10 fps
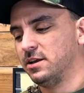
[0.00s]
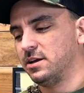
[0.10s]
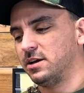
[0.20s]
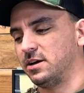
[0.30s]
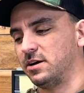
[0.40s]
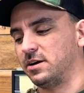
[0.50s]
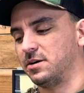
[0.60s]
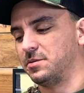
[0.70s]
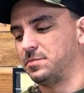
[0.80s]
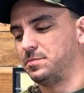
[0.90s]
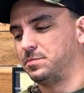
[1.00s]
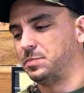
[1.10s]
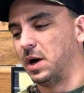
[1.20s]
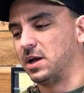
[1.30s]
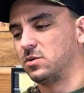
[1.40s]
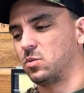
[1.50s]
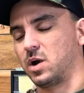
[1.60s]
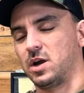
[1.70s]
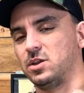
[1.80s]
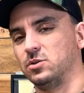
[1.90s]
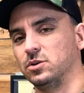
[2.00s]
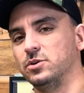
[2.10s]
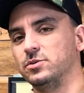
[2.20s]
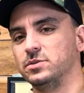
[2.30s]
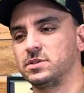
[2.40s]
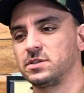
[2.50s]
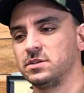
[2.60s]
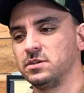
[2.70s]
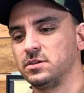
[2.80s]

but where you lose